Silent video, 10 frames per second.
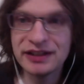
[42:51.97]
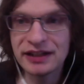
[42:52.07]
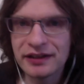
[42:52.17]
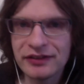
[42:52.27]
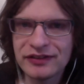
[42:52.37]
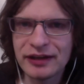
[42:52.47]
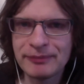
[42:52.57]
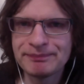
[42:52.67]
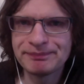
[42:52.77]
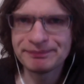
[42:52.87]
But yeah, it's
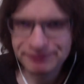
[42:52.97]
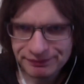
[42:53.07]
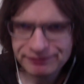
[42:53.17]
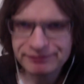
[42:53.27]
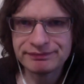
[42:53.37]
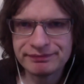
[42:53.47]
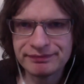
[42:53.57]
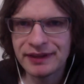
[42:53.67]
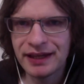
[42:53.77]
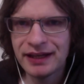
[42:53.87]

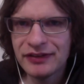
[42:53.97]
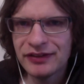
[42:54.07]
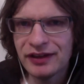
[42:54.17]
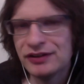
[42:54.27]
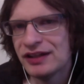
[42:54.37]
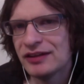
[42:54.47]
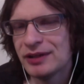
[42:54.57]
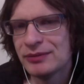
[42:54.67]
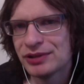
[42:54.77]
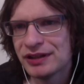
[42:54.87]
there. You can add
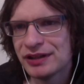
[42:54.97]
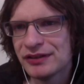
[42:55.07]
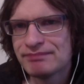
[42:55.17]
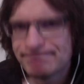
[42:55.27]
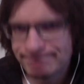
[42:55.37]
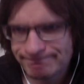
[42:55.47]
them in pretty easily.